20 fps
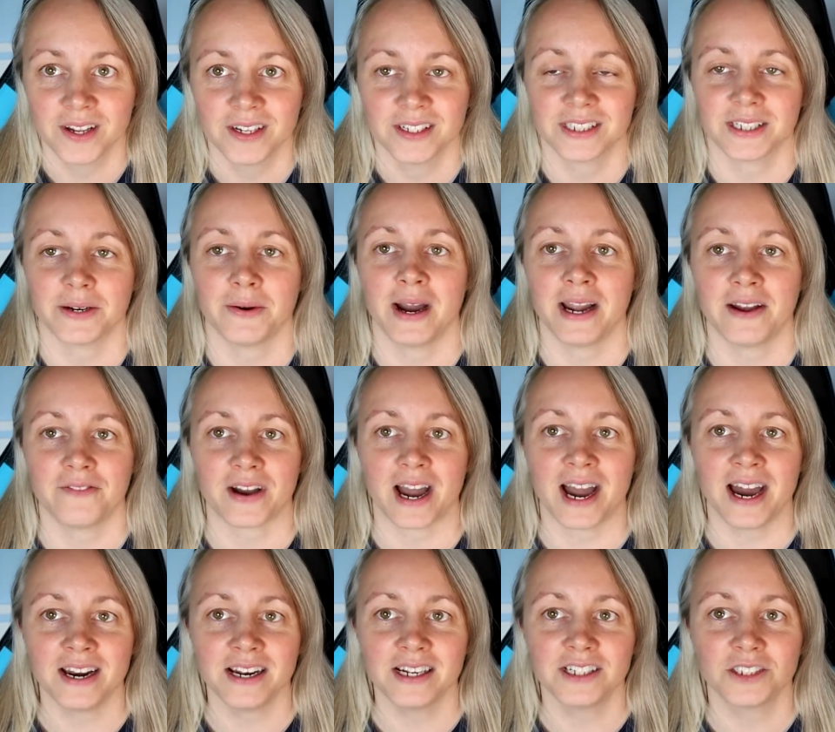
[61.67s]
So I've
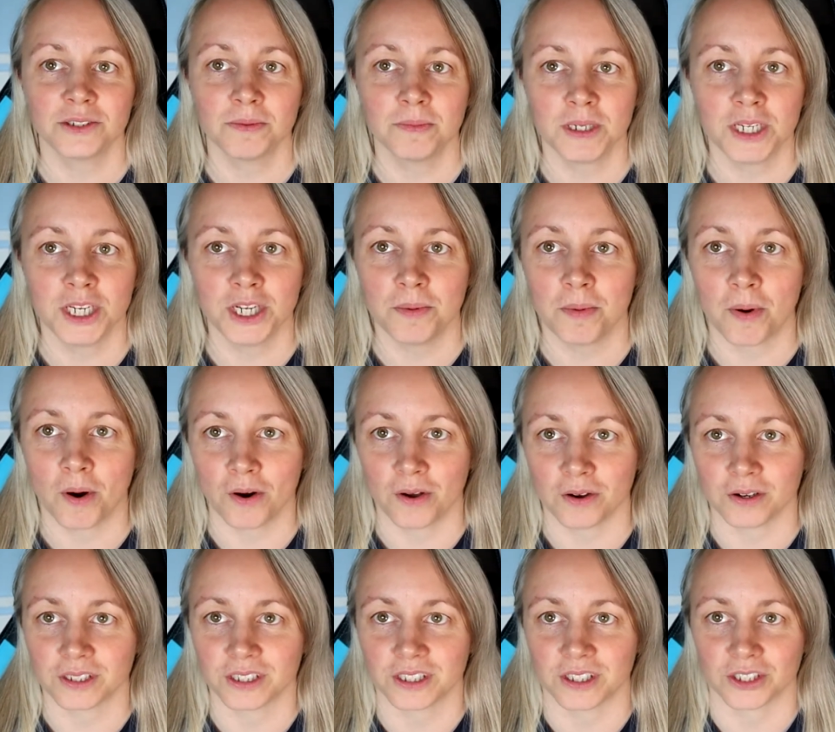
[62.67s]
added some new
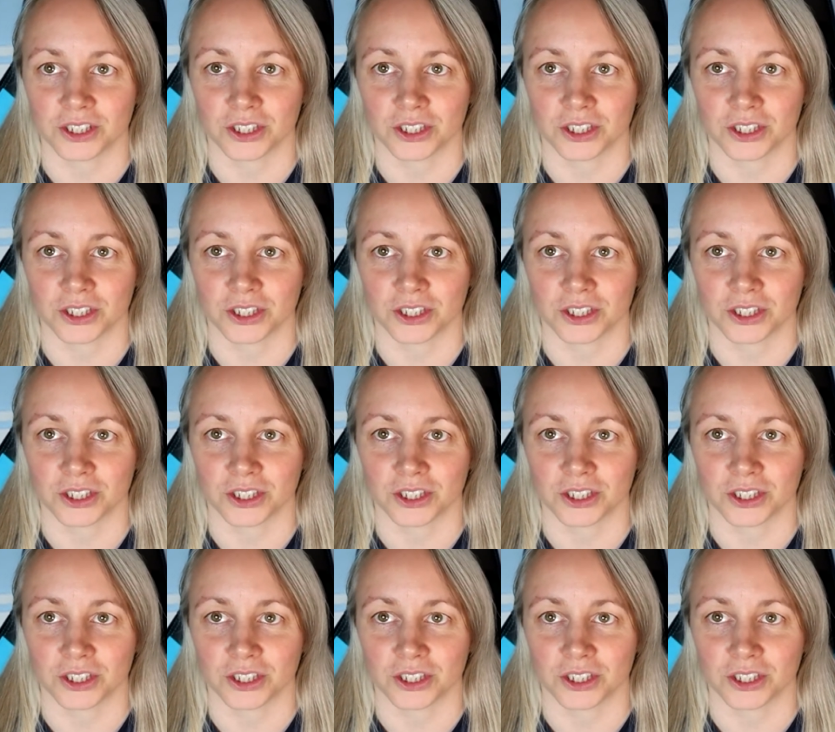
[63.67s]
products to the